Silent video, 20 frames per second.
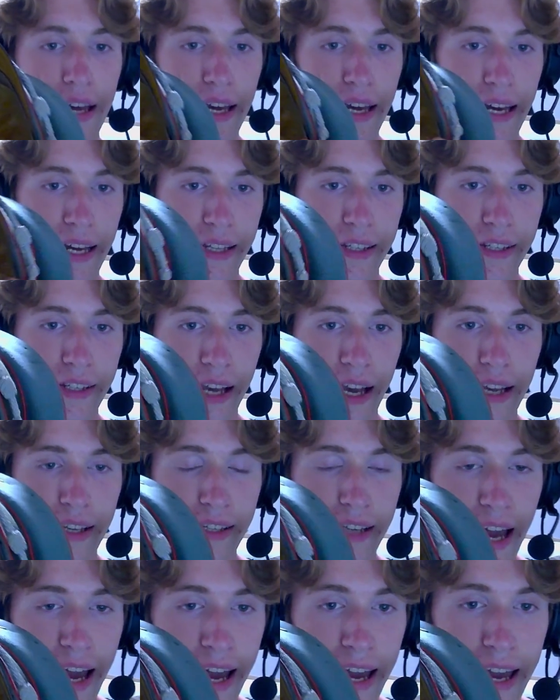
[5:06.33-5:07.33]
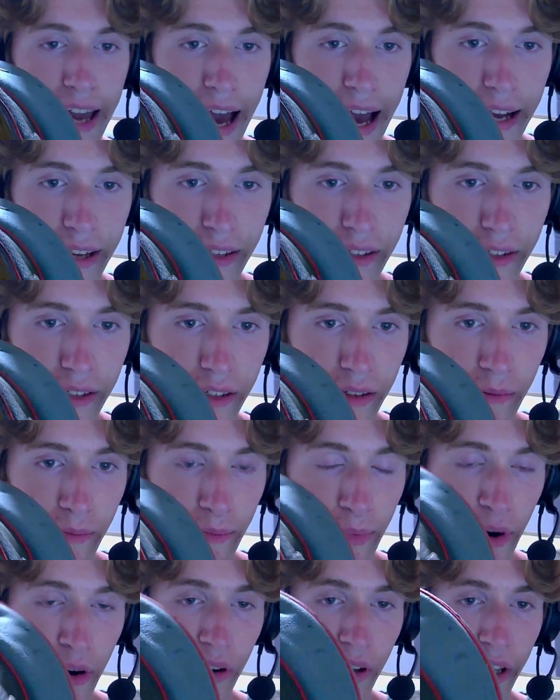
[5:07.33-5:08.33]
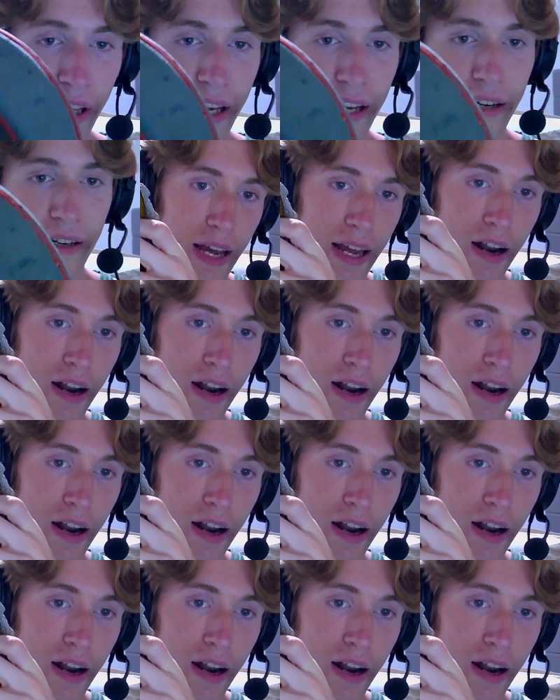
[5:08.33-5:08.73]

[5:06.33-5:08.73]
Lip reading: it says AS Berlin,